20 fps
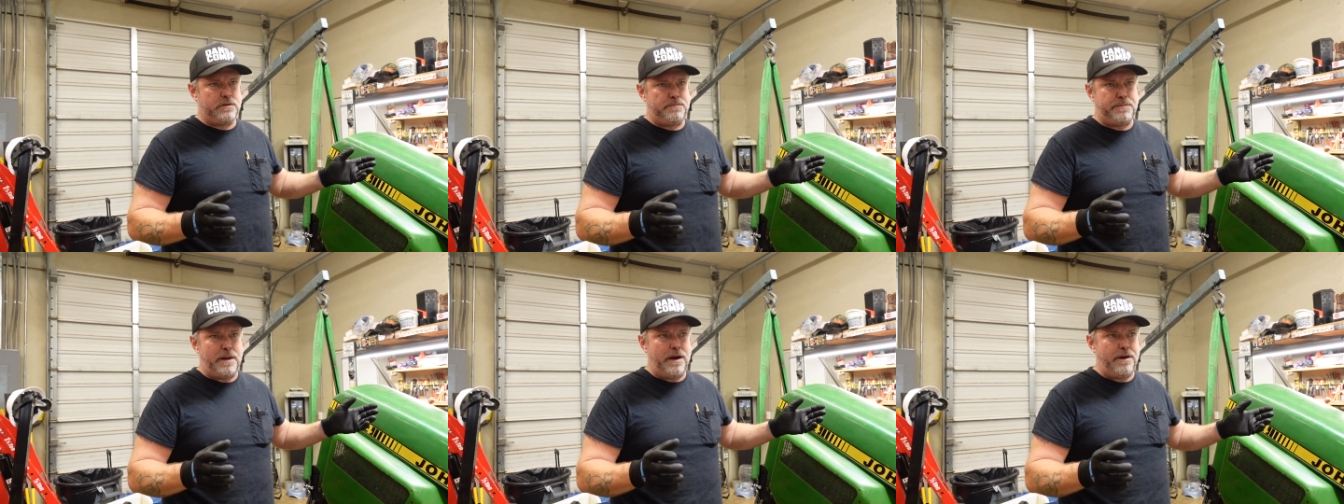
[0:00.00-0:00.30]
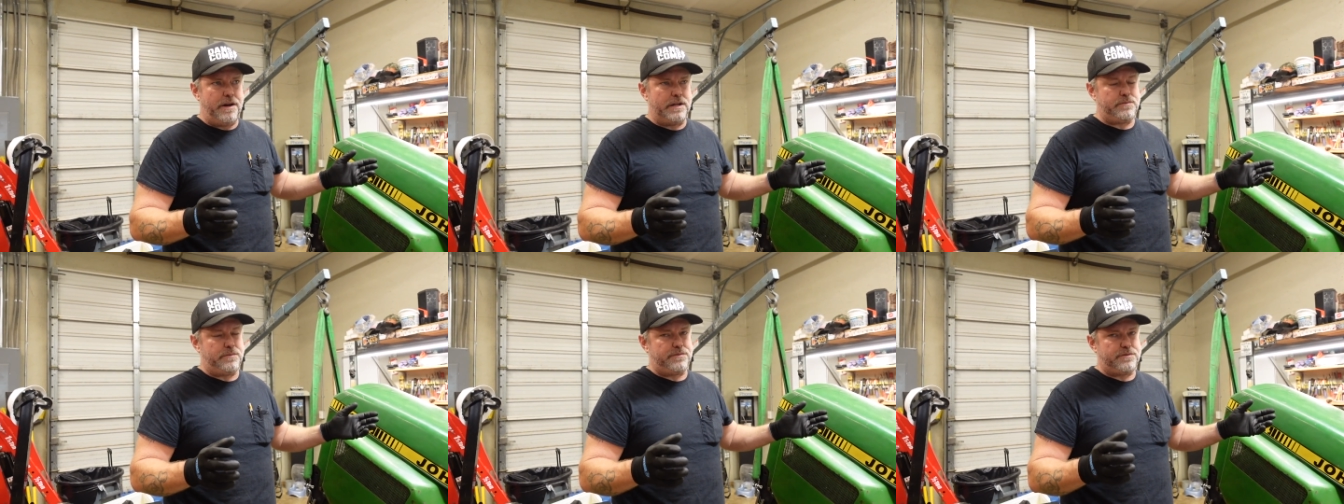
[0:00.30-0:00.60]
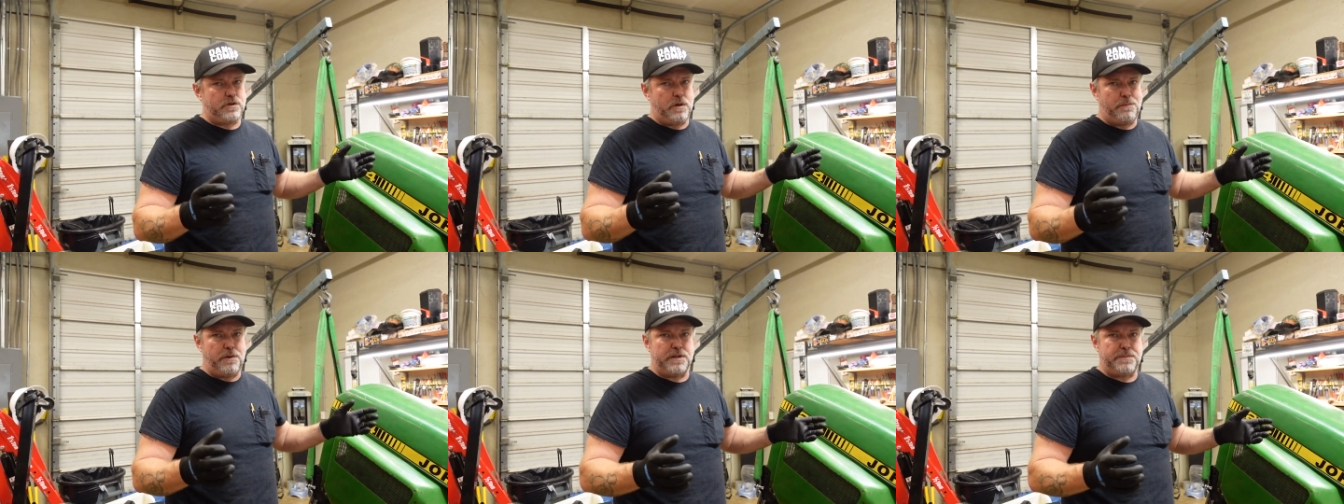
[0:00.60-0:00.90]
bearings with
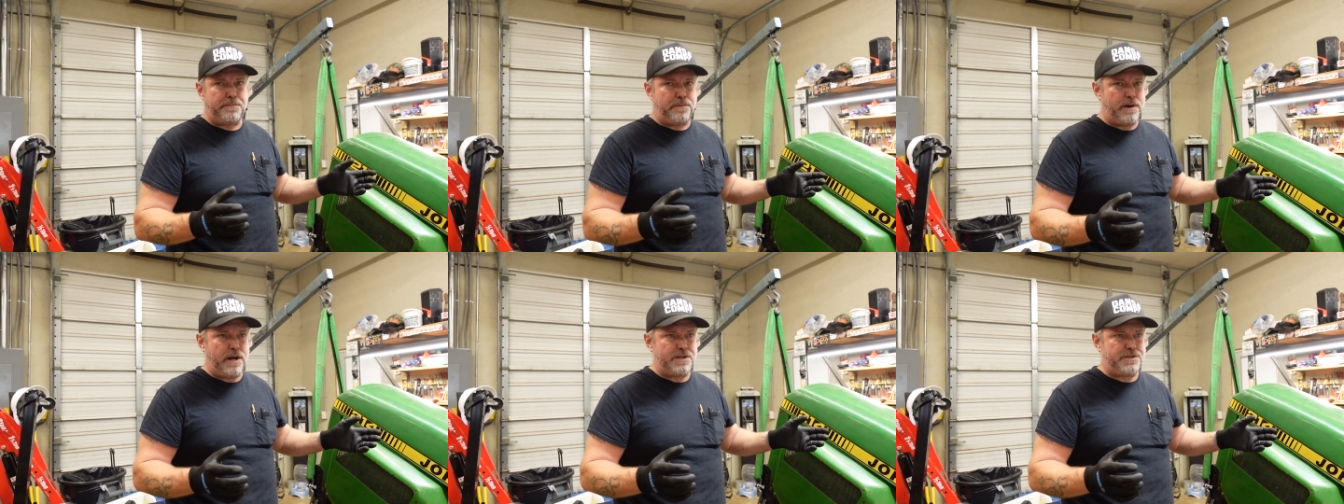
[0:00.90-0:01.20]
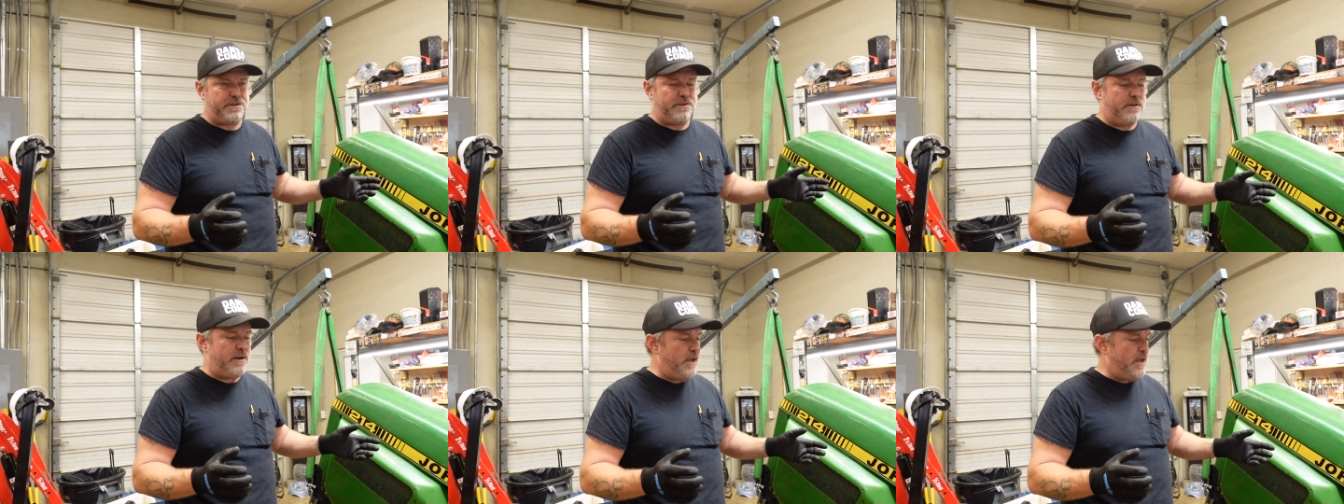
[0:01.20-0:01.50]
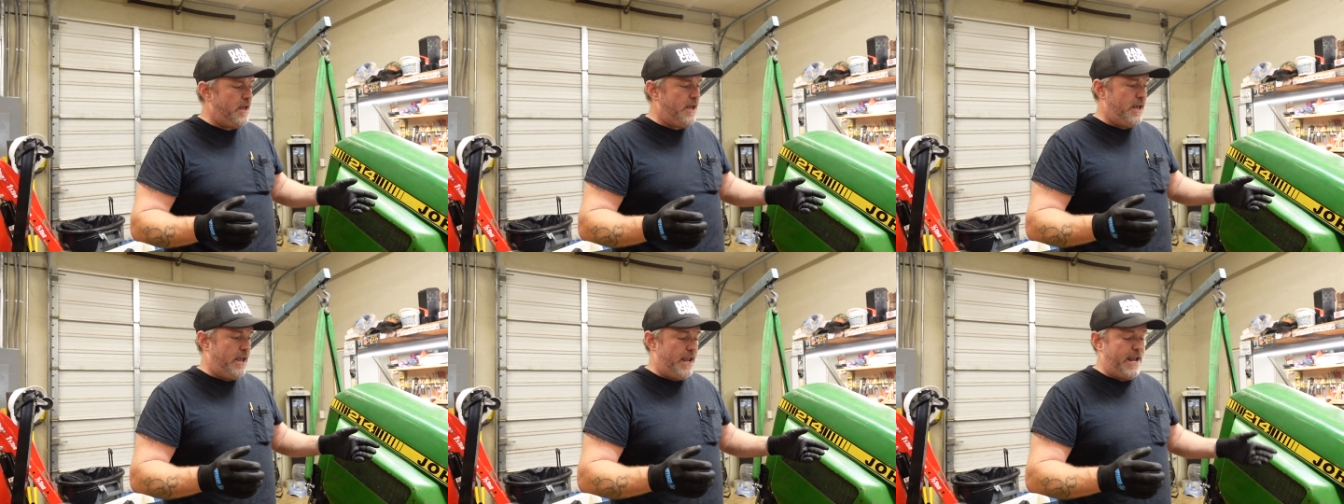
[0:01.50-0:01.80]
so much pressure
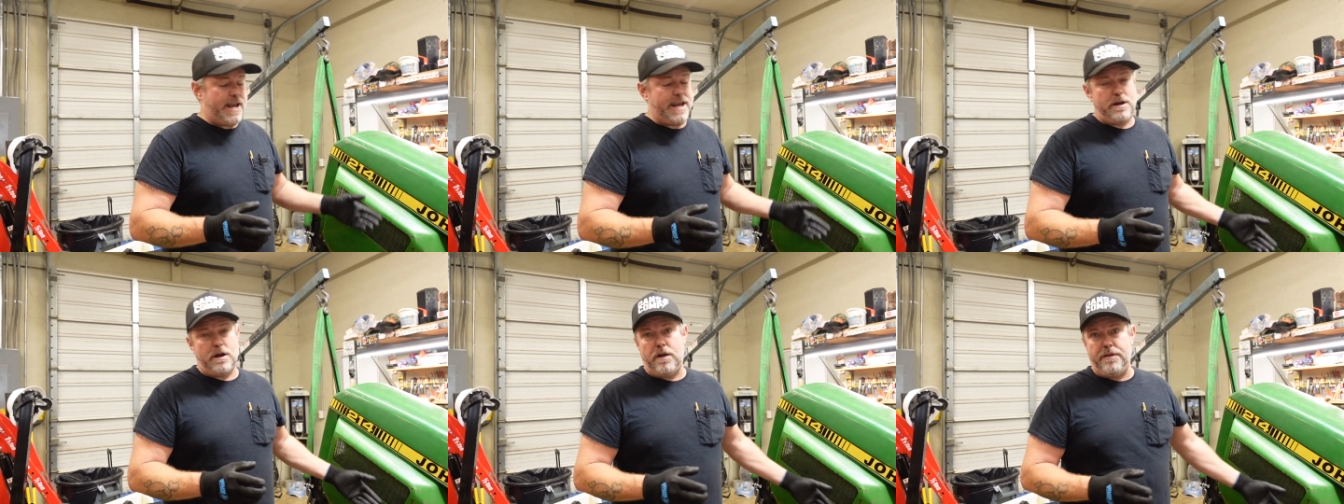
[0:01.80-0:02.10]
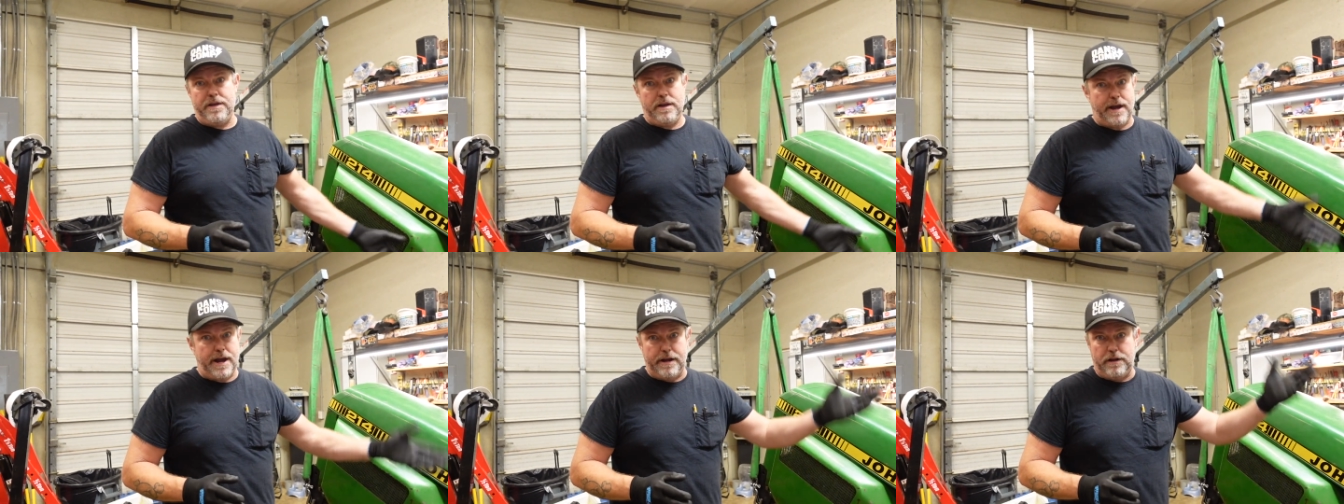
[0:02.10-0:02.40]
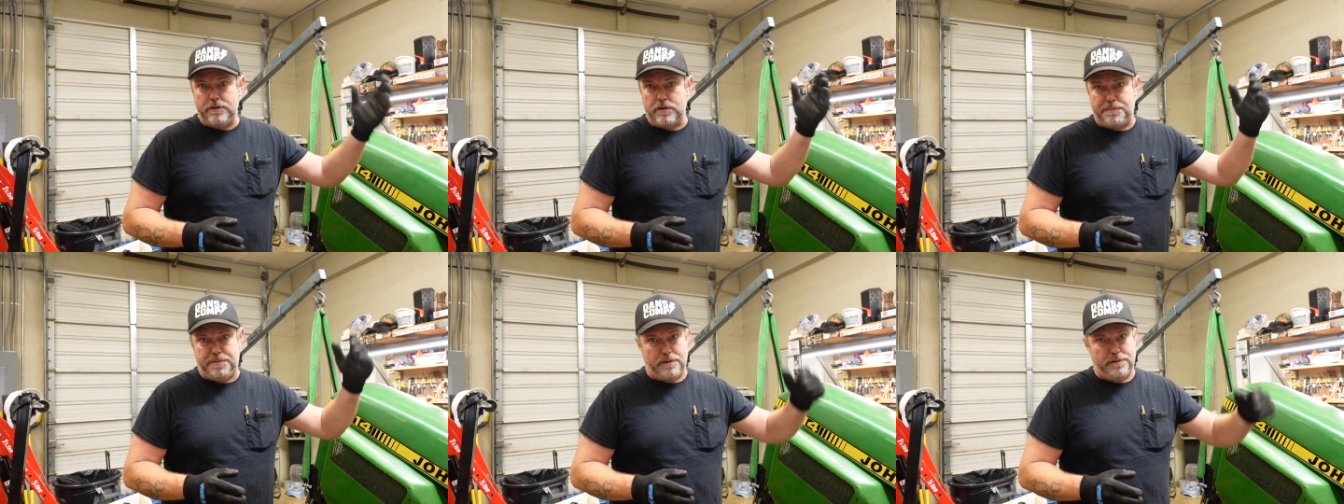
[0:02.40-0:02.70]
and all the
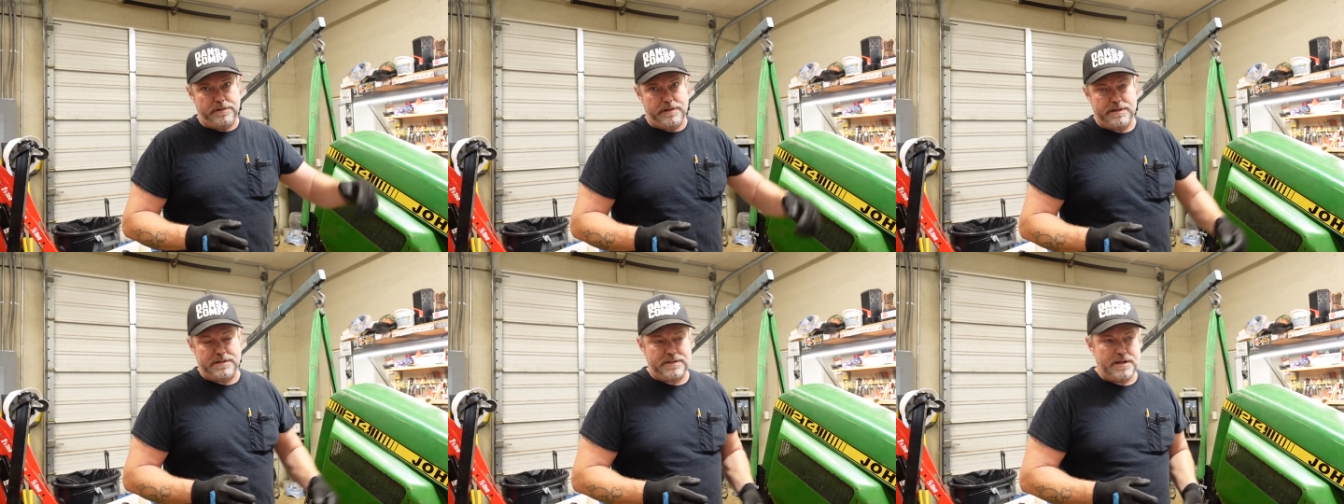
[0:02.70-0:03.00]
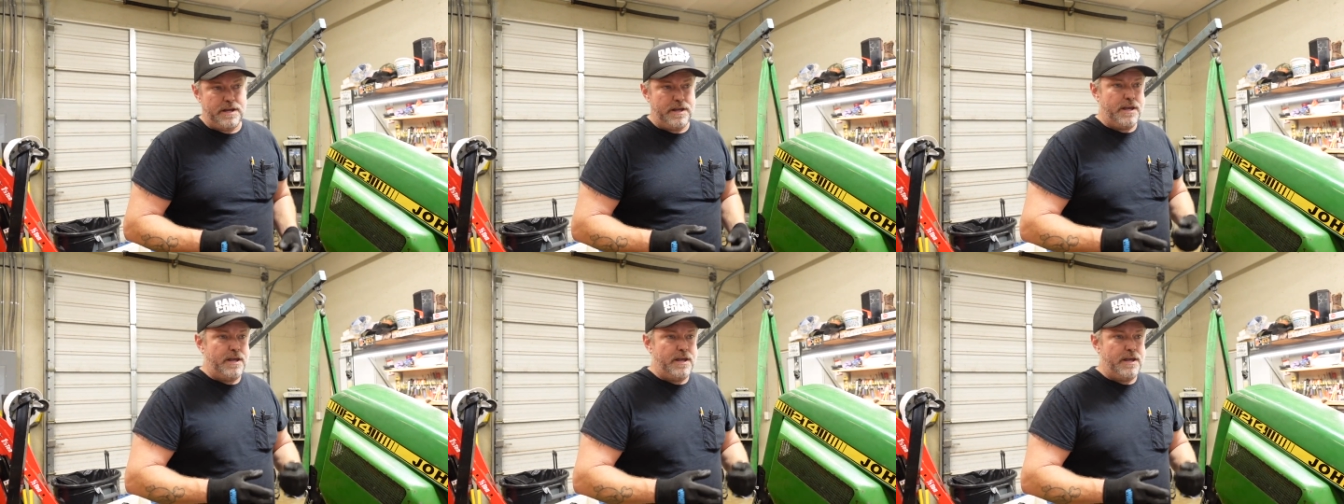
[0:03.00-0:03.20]
idler pulleys.